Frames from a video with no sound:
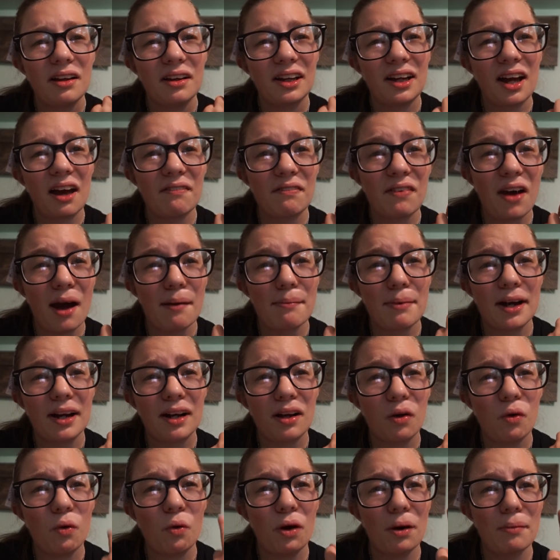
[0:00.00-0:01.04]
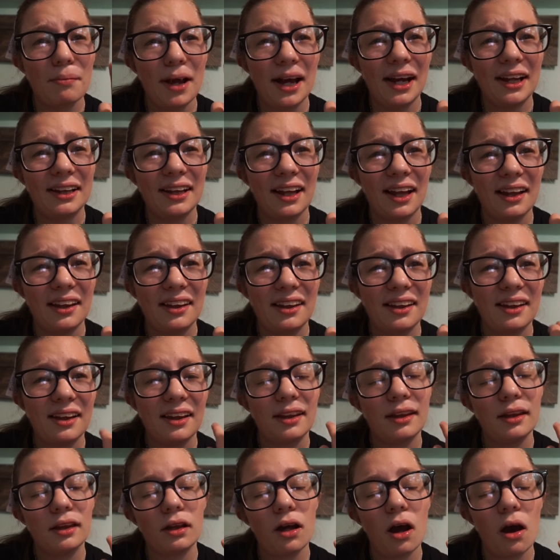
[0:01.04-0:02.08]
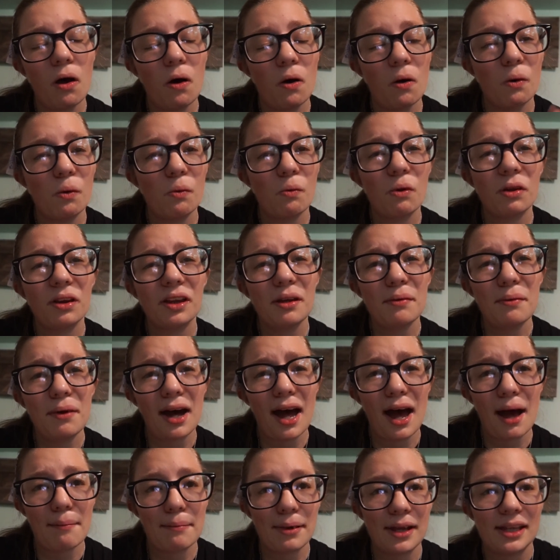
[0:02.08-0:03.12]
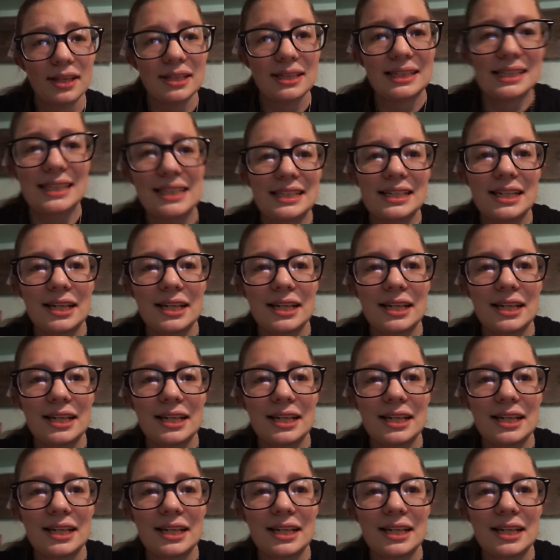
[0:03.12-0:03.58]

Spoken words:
get fabric or make this, so we'll see what happens.